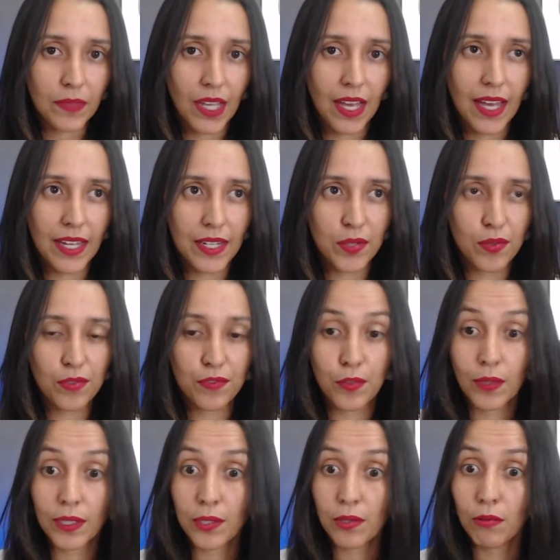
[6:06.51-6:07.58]
and you will feel
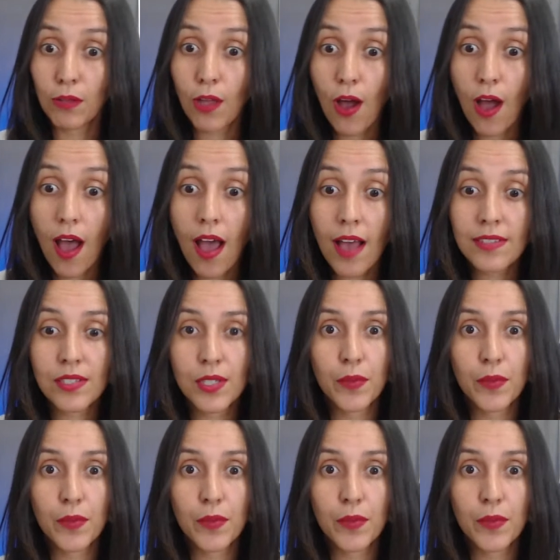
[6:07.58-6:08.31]
a little lost,